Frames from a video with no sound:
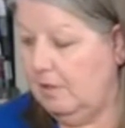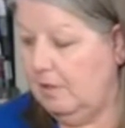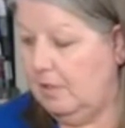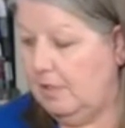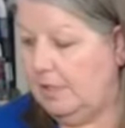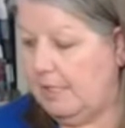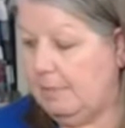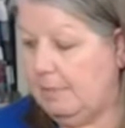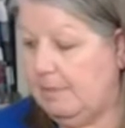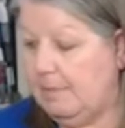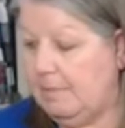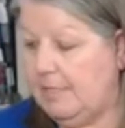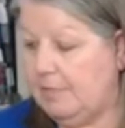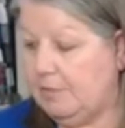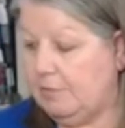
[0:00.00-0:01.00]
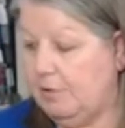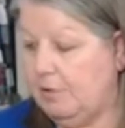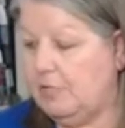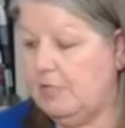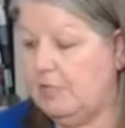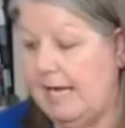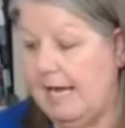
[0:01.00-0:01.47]
Are you talking about the mesh
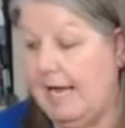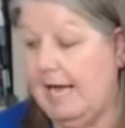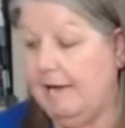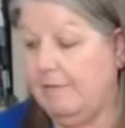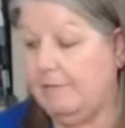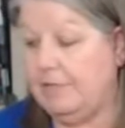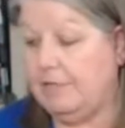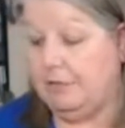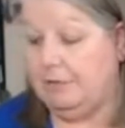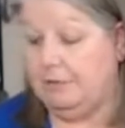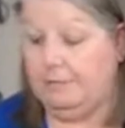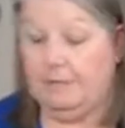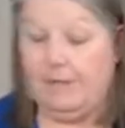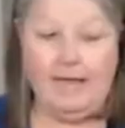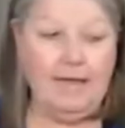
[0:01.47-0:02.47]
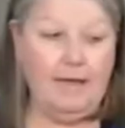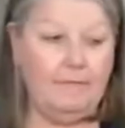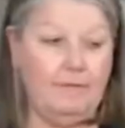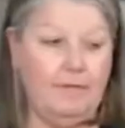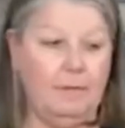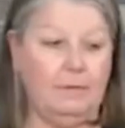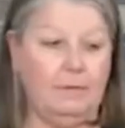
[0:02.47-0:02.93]
rollers? Yeah, I have two. I have
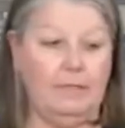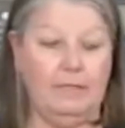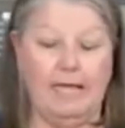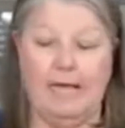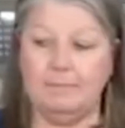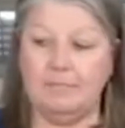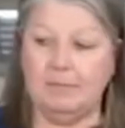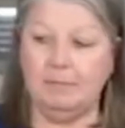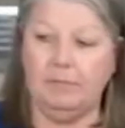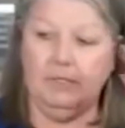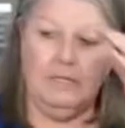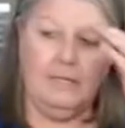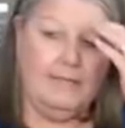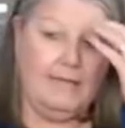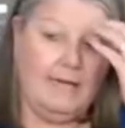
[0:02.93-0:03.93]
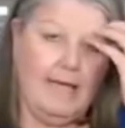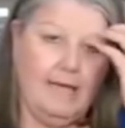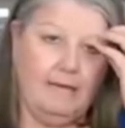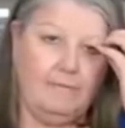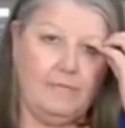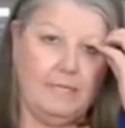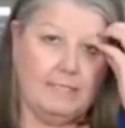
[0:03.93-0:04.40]
the collapsible, and then I
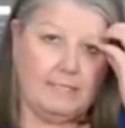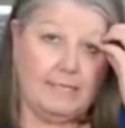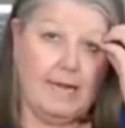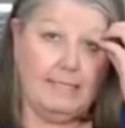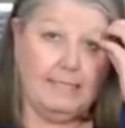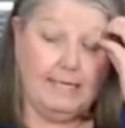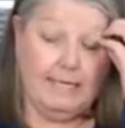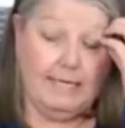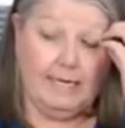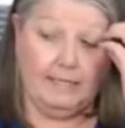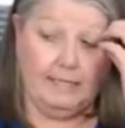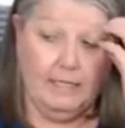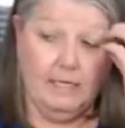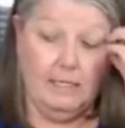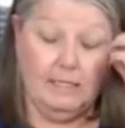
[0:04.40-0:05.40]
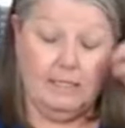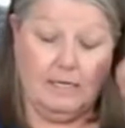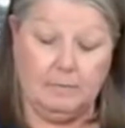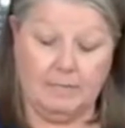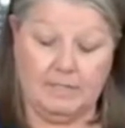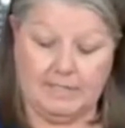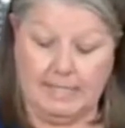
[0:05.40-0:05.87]
have the sidekick, the
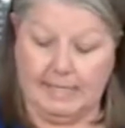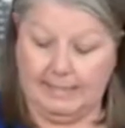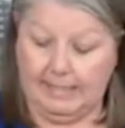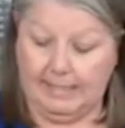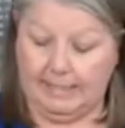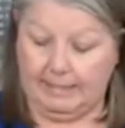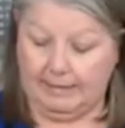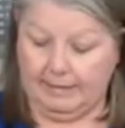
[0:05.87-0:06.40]
double sidekick.